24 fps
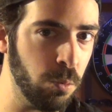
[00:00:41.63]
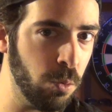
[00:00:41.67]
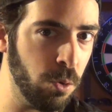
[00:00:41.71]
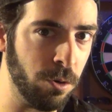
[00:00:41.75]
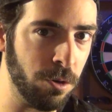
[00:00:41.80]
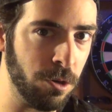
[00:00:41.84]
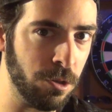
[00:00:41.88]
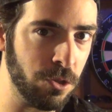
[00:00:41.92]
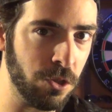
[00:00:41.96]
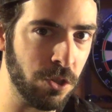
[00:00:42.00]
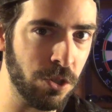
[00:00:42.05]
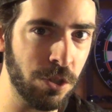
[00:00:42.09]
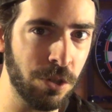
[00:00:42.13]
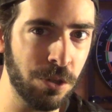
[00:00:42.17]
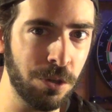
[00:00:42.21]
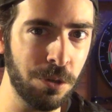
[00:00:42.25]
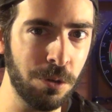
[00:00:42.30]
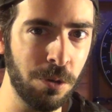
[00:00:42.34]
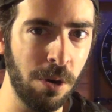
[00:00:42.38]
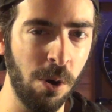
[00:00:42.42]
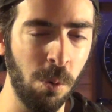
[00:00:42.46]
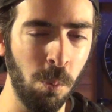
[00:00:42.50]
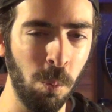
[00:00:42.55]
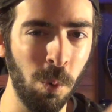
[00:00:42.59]
Wars
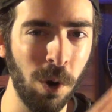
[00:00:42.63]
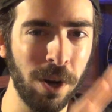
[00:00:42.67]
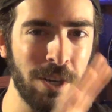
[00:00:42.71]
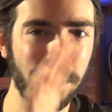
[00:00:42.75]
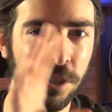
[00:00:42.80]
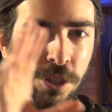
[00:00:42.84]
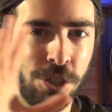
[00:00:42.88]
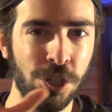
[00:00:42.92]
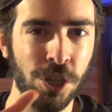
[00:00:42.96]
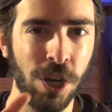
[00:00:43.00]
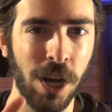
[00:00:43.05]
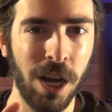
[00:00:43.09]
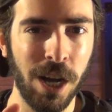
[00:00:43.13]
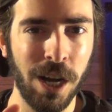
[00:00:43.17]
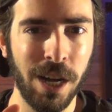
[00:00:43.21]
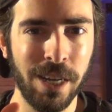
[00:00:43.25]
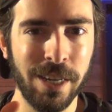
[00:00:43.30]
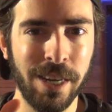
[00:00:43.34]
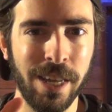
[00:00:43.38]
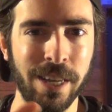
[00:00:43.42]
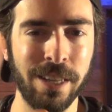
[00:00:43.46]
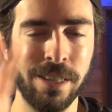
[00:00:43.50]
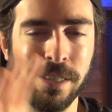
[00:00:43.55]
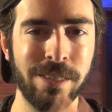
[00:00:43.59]
to what
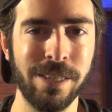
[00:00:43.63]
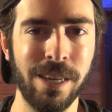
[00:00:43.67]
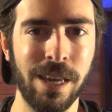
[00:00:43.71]
John and